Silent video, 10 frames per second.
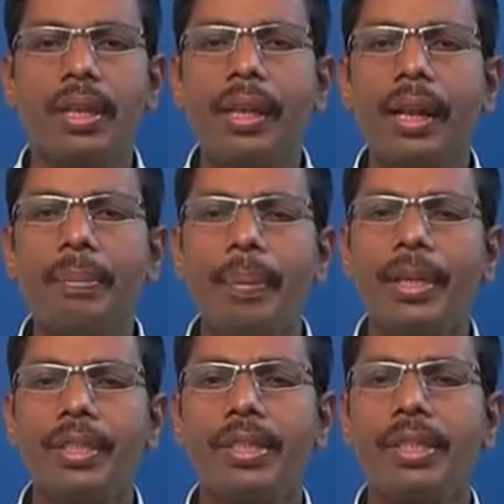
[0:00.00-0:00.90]
Create
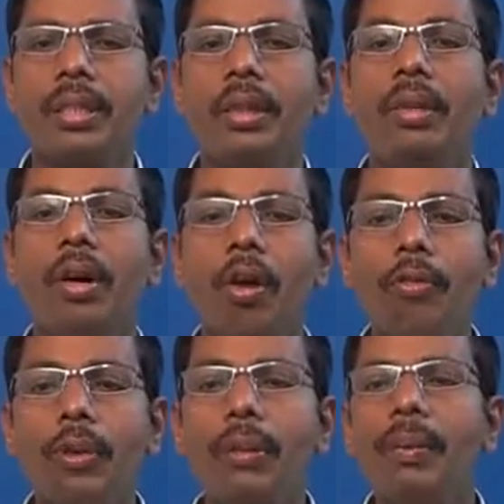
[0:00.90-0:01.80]
pages that
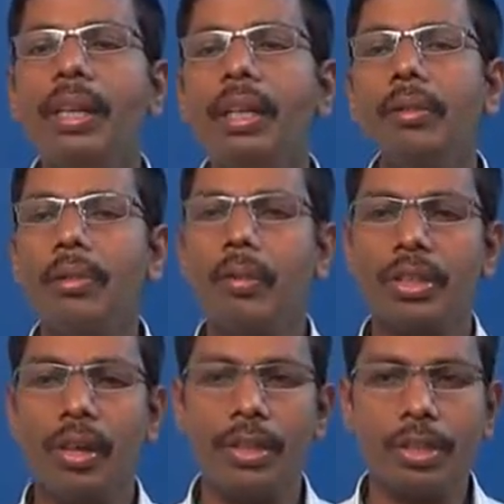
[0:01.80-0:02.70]
offer
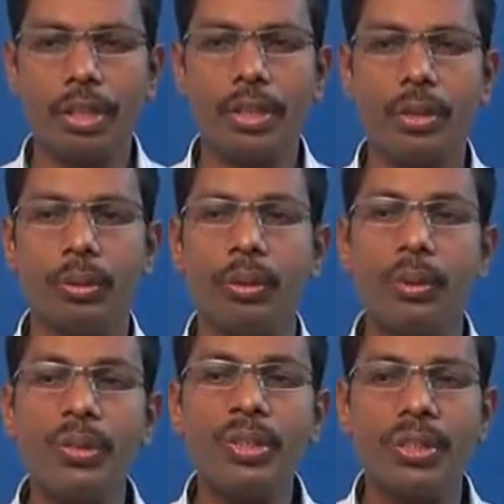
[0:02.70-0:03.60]
meaningful choices to
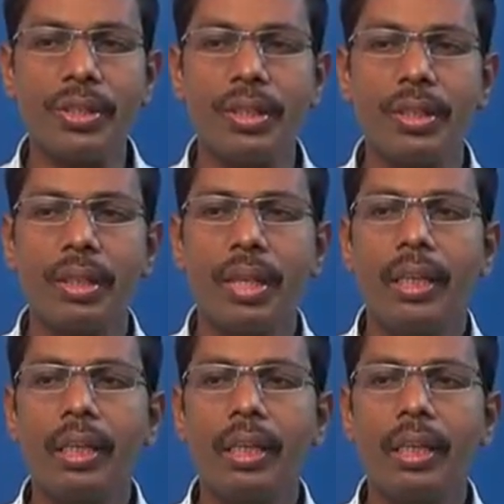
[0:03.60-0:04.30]
users,